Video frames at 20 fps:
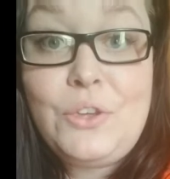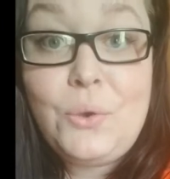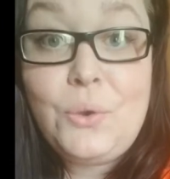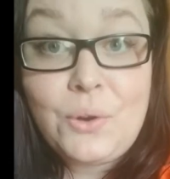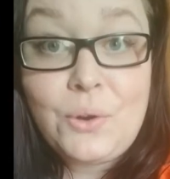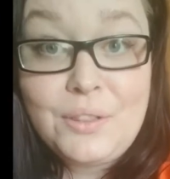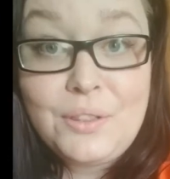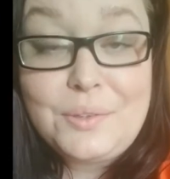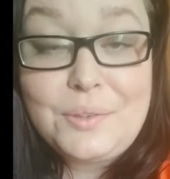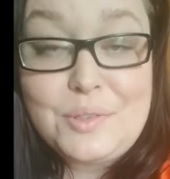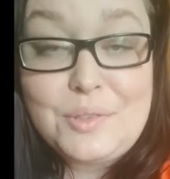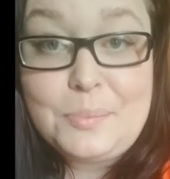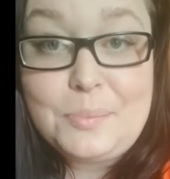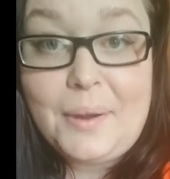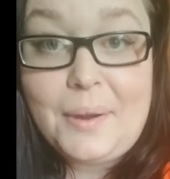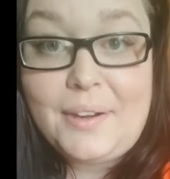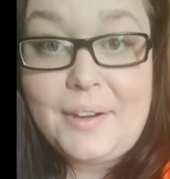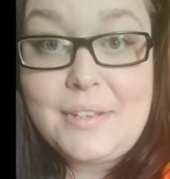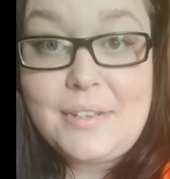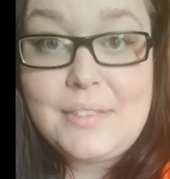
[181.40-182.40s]
your loose
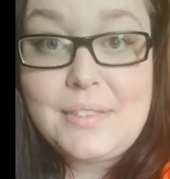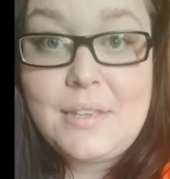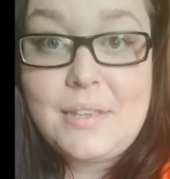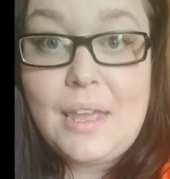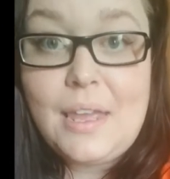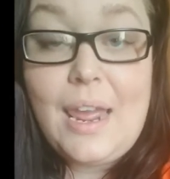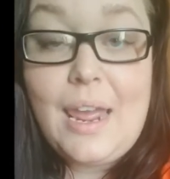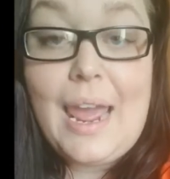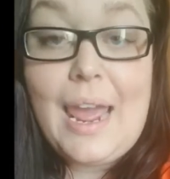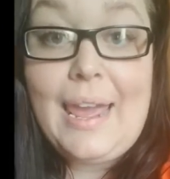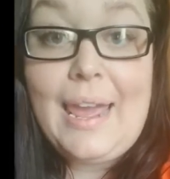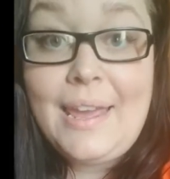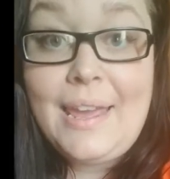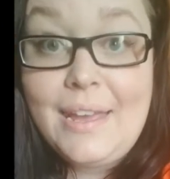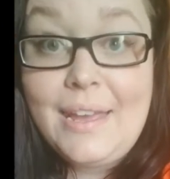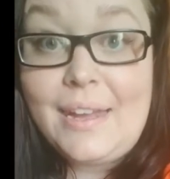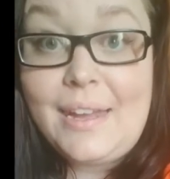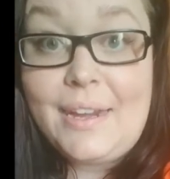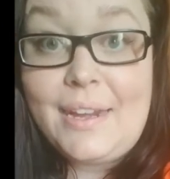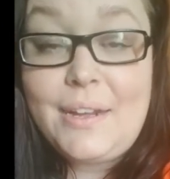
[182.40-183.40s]
parts?
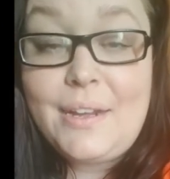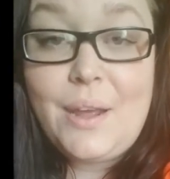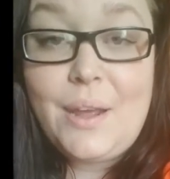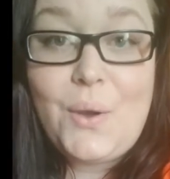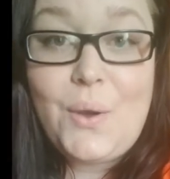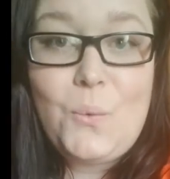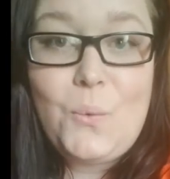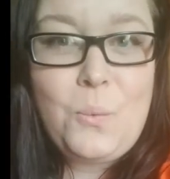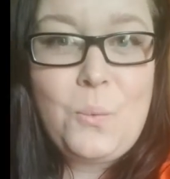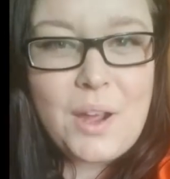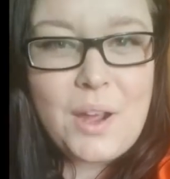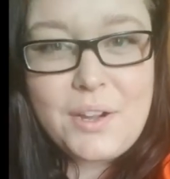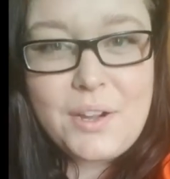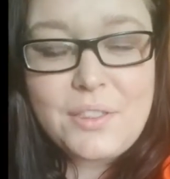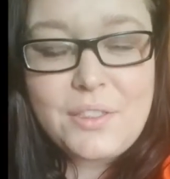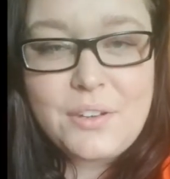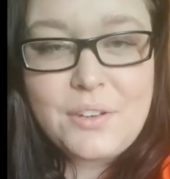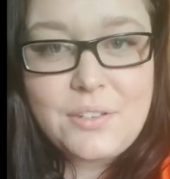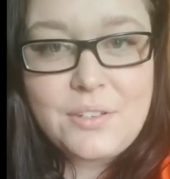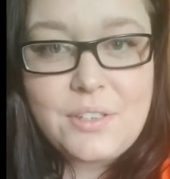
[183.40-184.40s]
And what
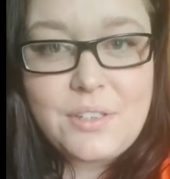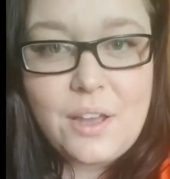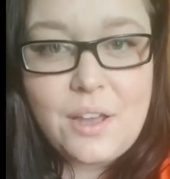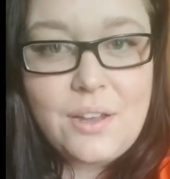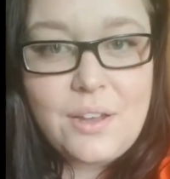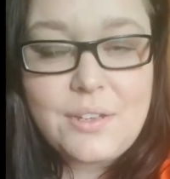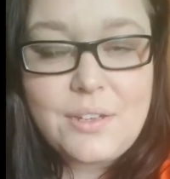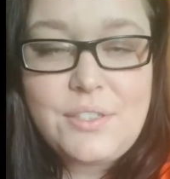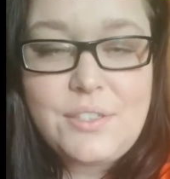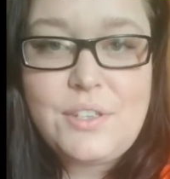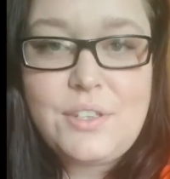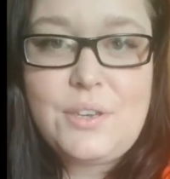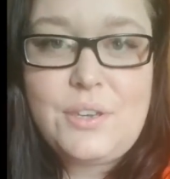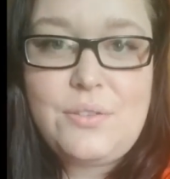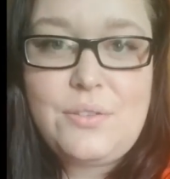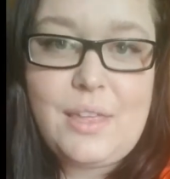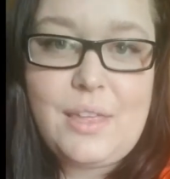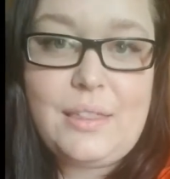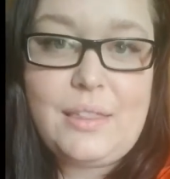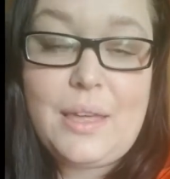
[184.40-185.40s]
other songs do you
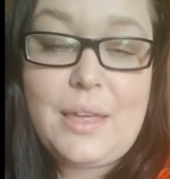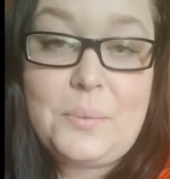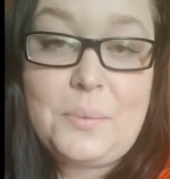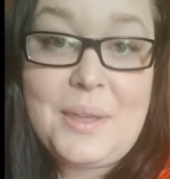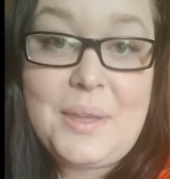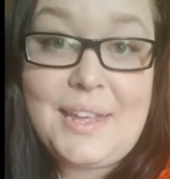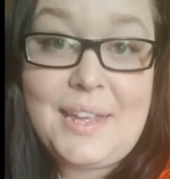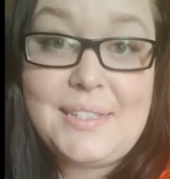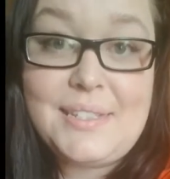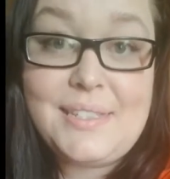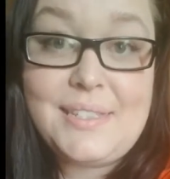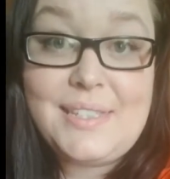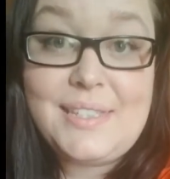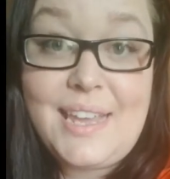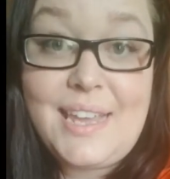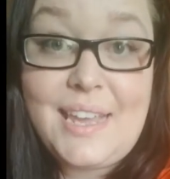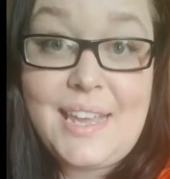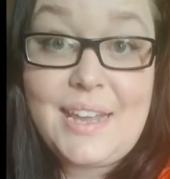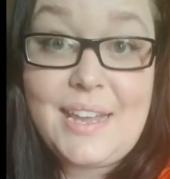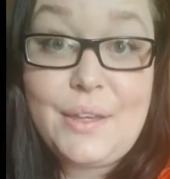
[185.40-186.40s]
think that we can
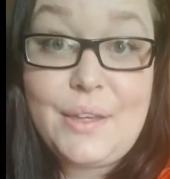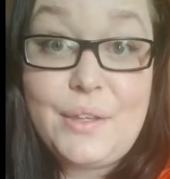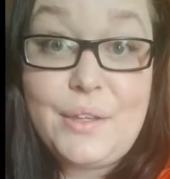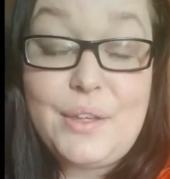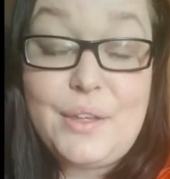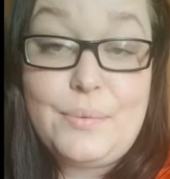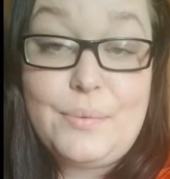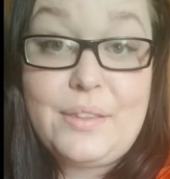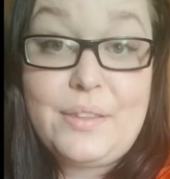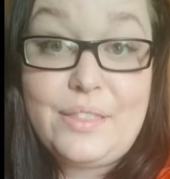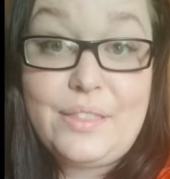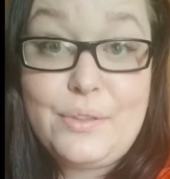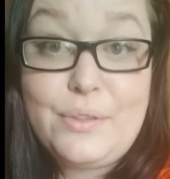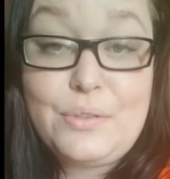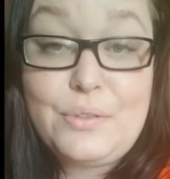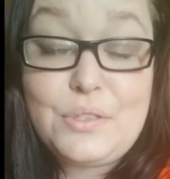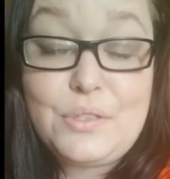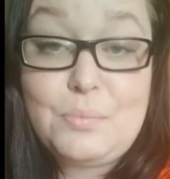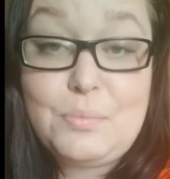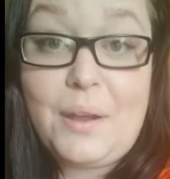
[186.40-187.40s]
sing with
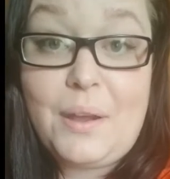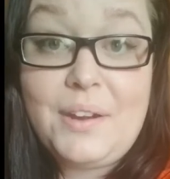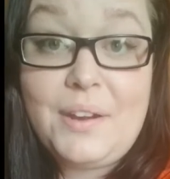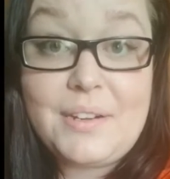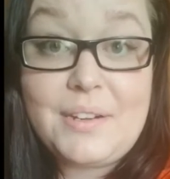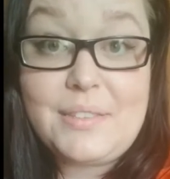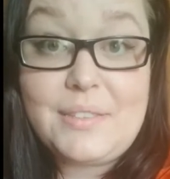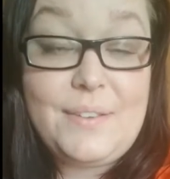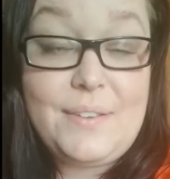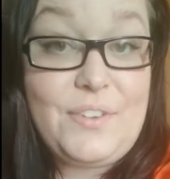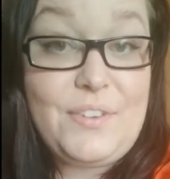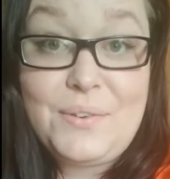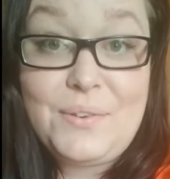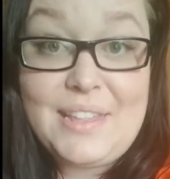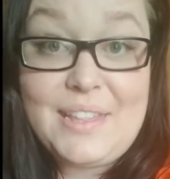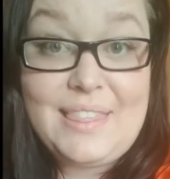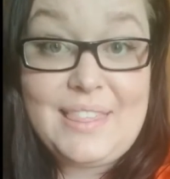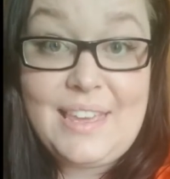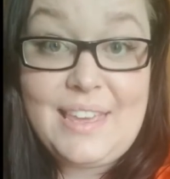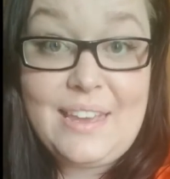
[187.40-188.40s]
loose parts? If you
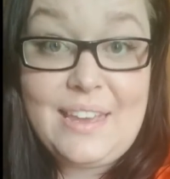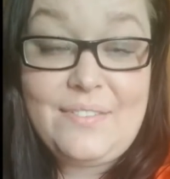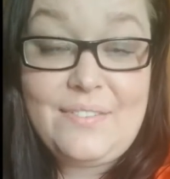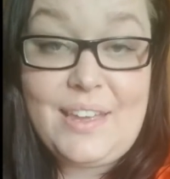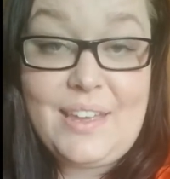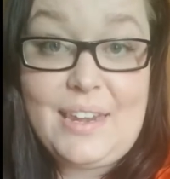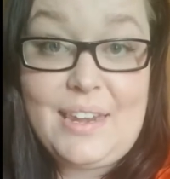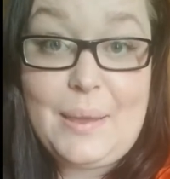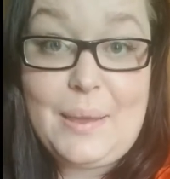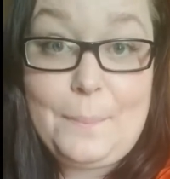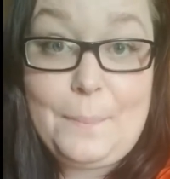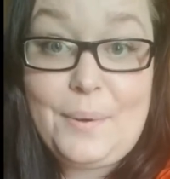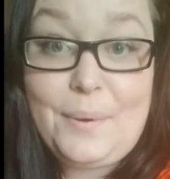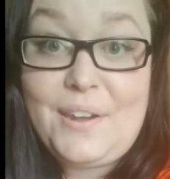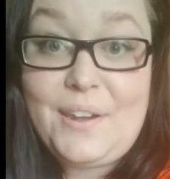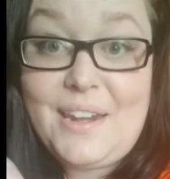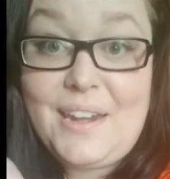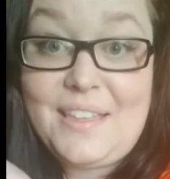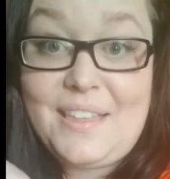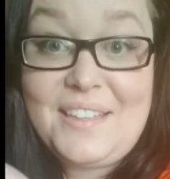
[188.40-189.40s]
can think of any,
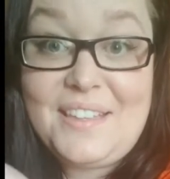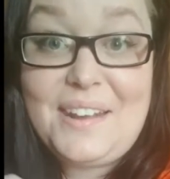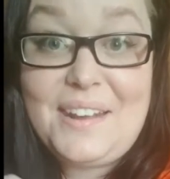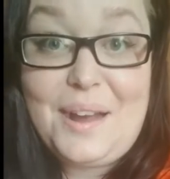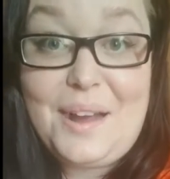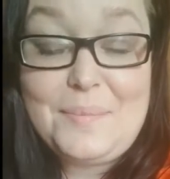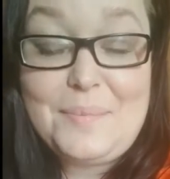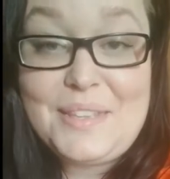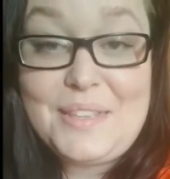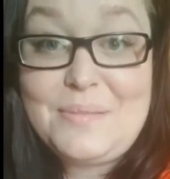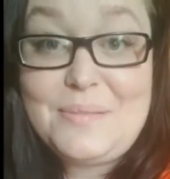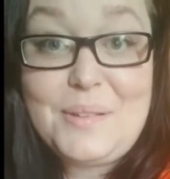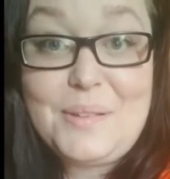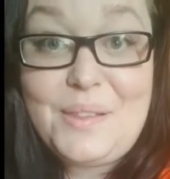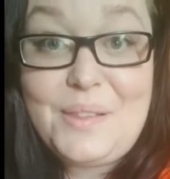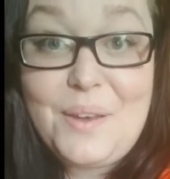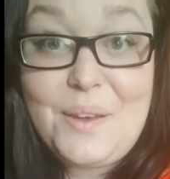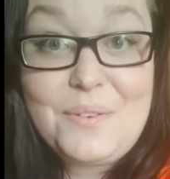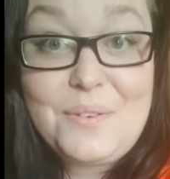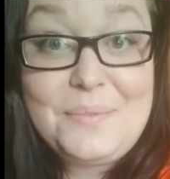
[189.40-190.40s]
put it in the comments
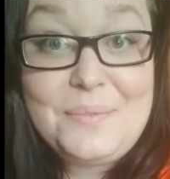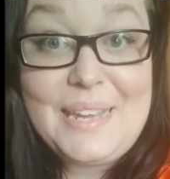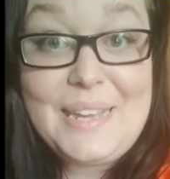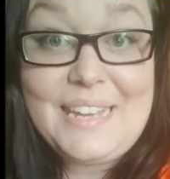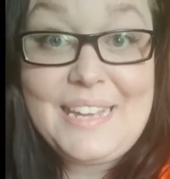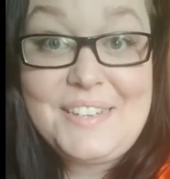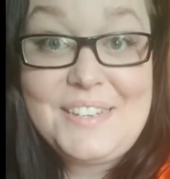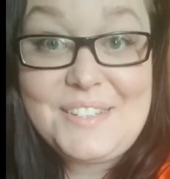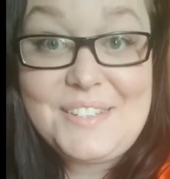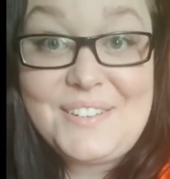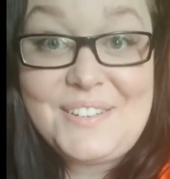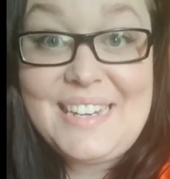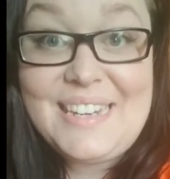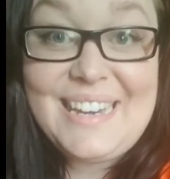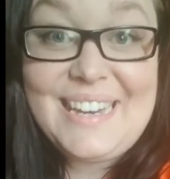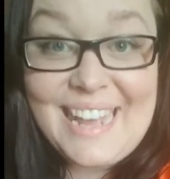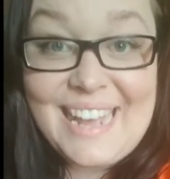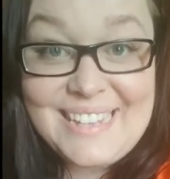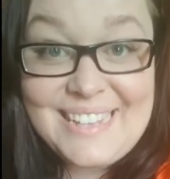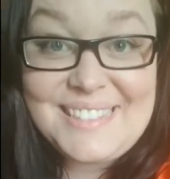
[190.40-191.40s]
below and we can do it
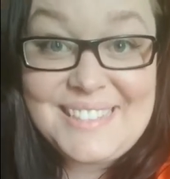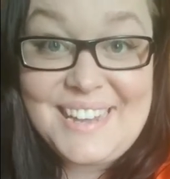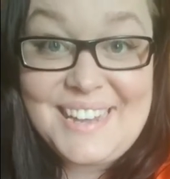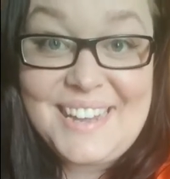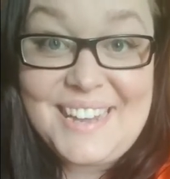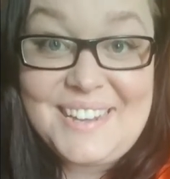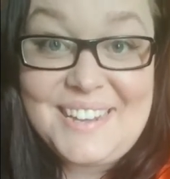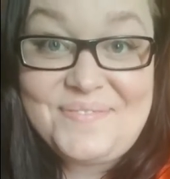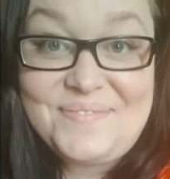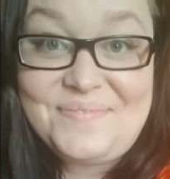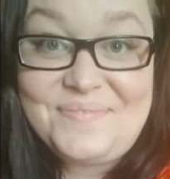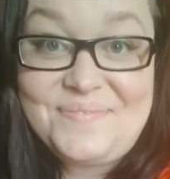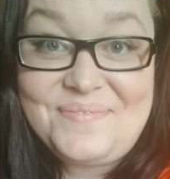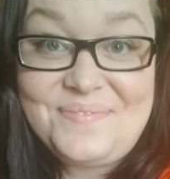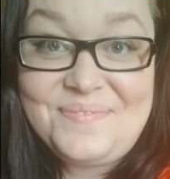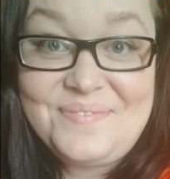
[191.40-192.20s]
next time.